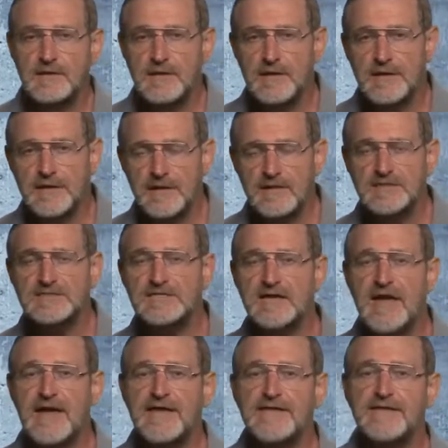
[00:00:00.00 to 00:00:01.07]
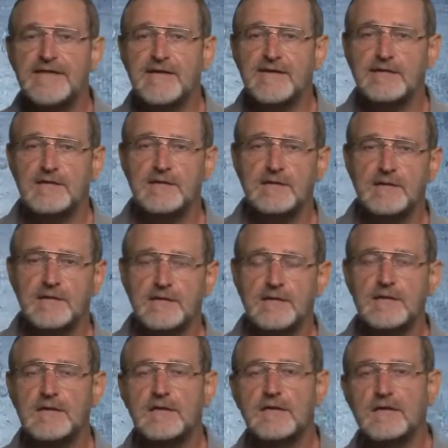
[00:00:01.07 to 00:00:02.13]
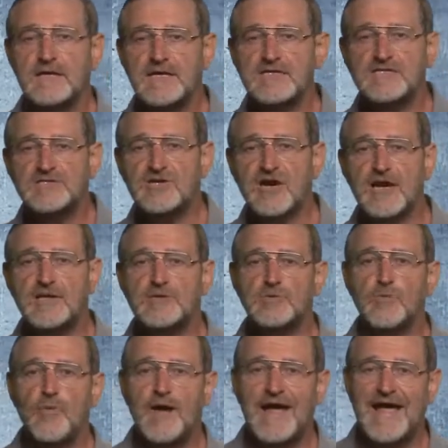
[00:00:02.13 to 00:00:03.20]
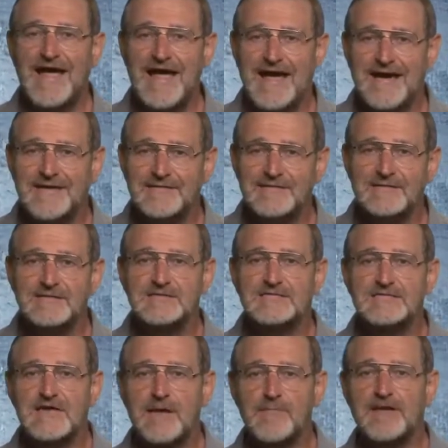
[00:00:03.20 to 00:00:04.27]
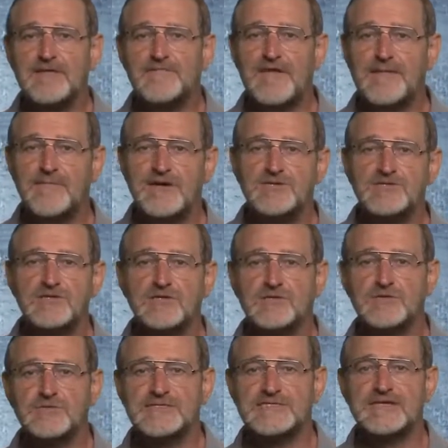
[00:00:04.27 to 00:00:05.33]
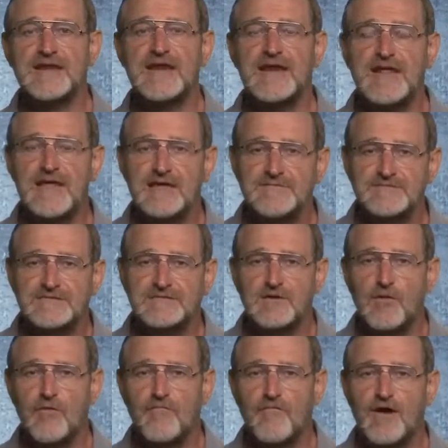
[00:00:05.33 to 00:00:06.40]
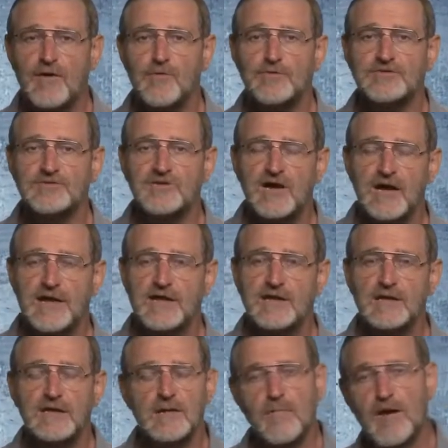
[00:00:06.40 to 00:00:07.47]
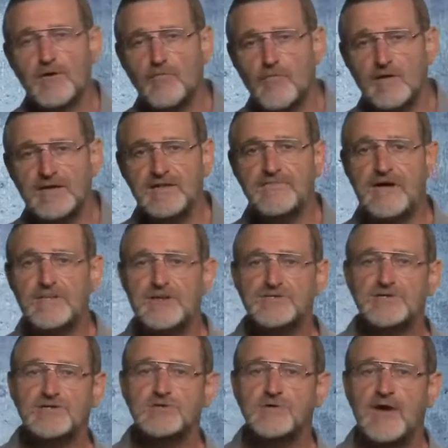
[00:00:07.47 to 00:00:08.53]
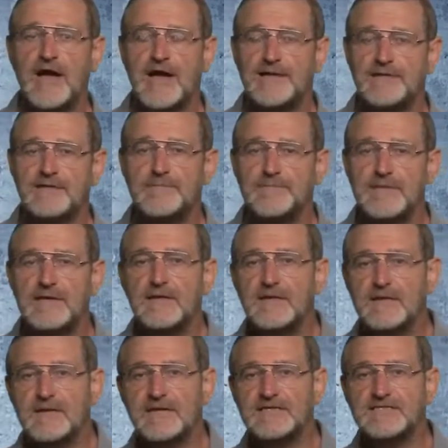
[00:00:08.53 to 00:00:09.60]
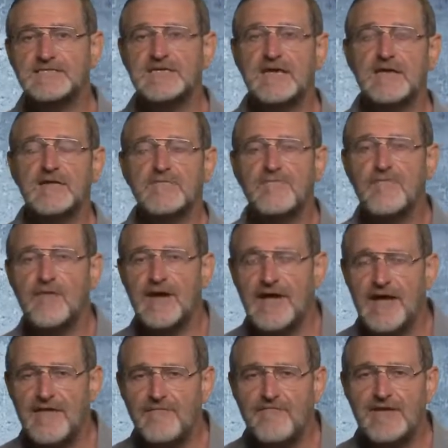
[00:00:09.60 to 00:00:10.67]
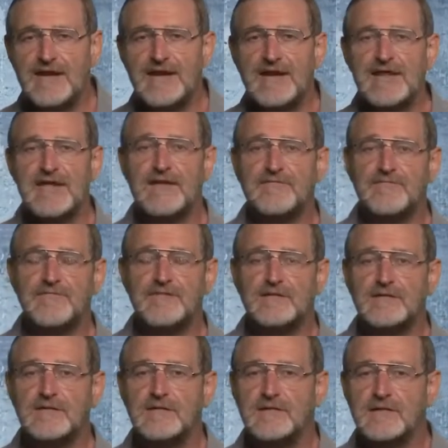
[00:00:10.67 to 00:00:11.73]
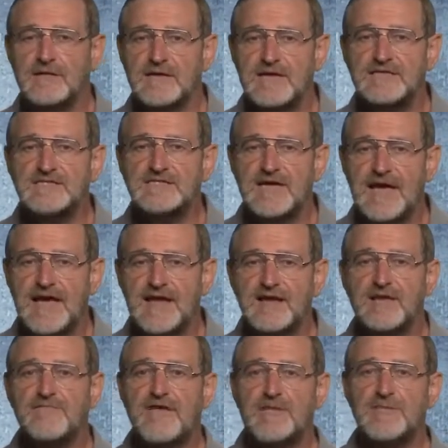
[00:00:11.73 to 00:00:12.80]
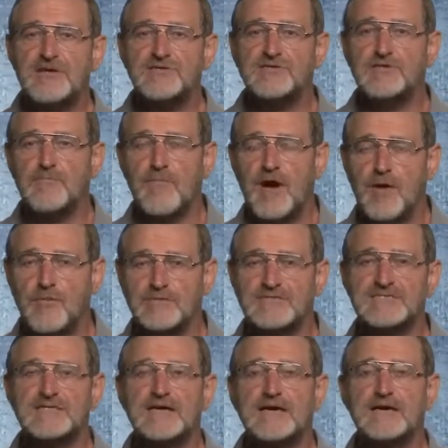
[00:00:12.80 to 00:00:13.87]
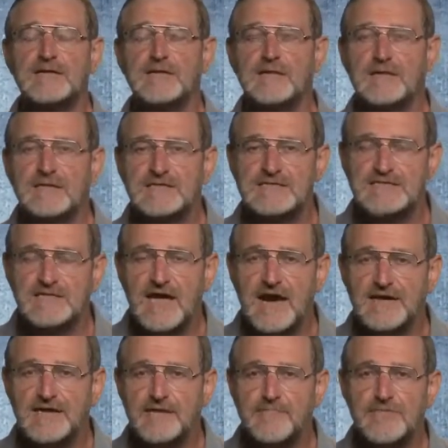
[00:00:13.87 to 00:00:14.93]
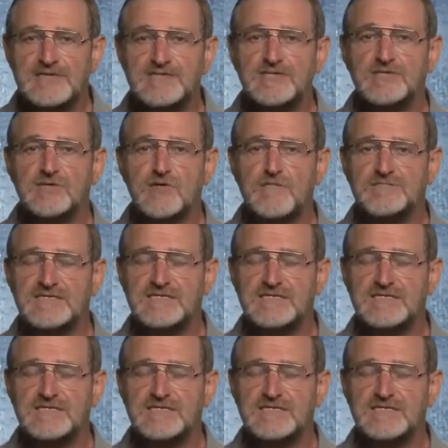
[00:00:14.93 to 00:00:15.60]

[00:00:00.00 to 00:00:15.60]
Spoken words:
Here's an idea. Let's try to add some information to the leaves of our trie. But what information to add? Let's say for every leaf, let's add information about the starting position of the